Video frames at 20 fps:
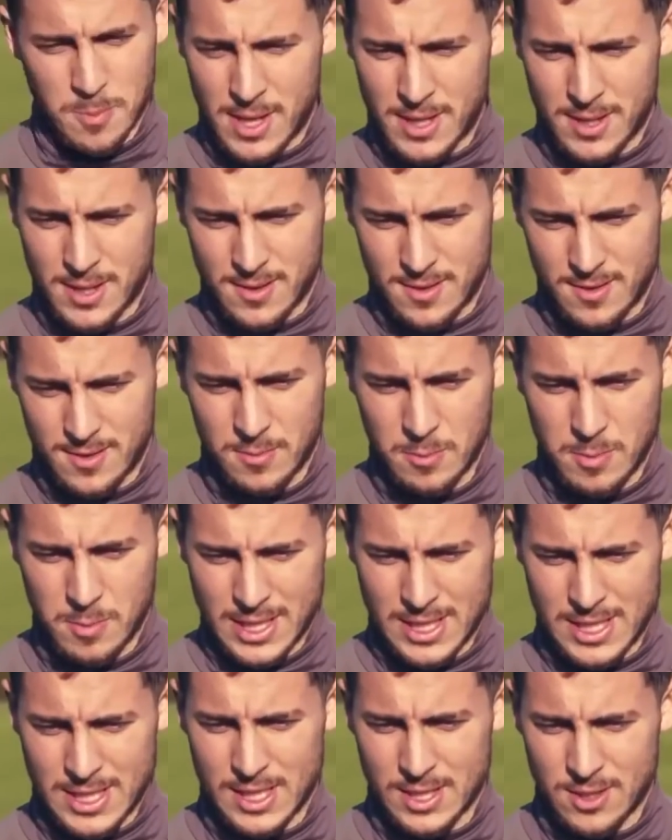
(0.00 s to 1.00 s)
bad
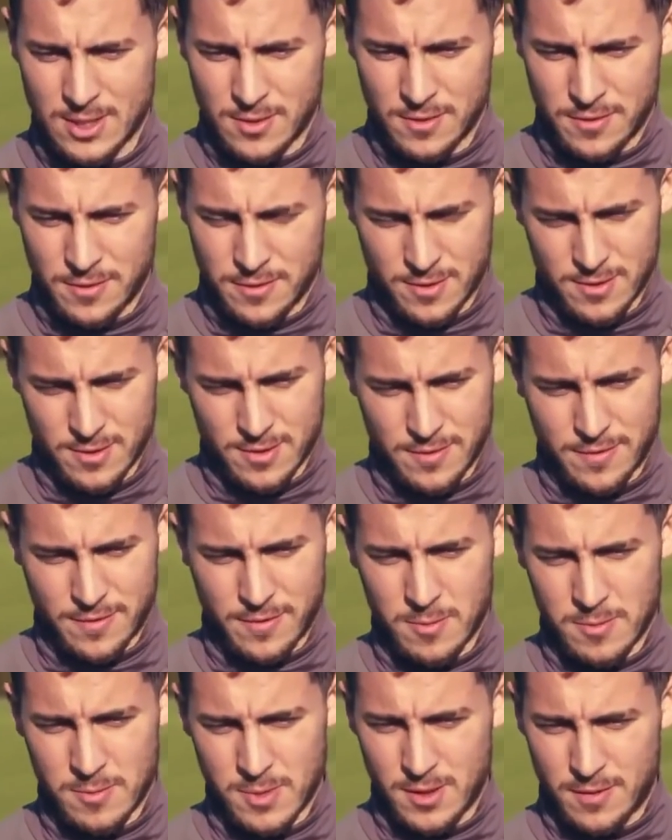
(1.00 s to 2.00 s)
bad season for,
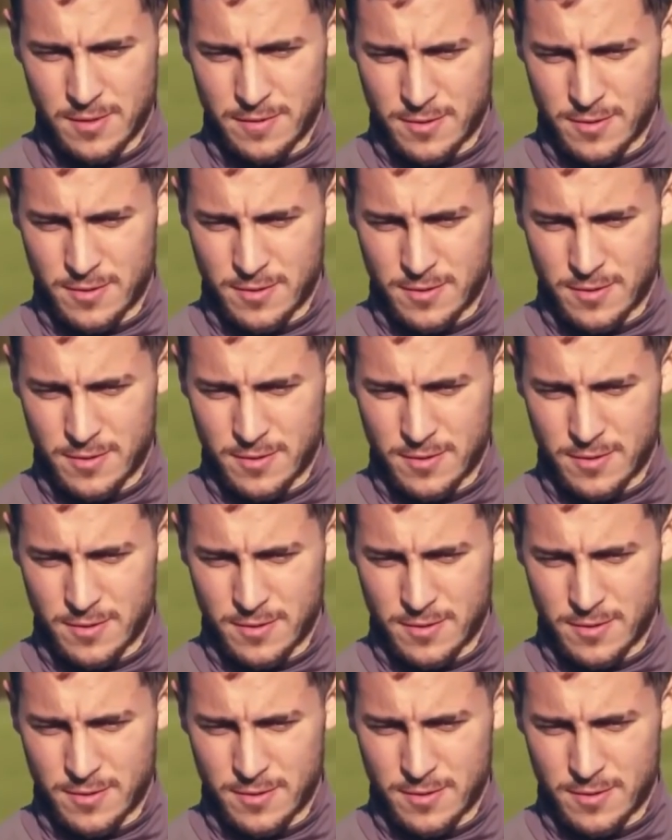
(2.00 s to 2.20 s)
for me